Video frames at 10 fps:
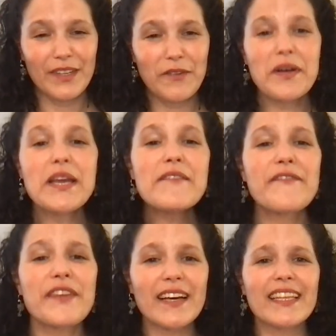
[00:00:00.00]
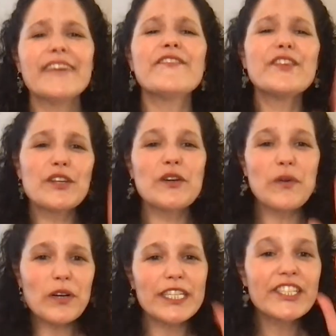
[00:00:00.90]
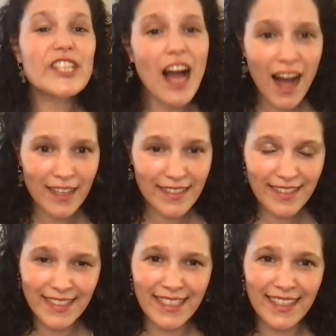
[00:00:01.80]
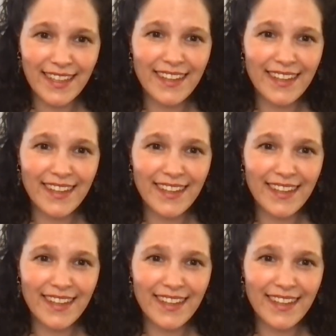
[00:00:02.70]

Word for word: We feel if you would just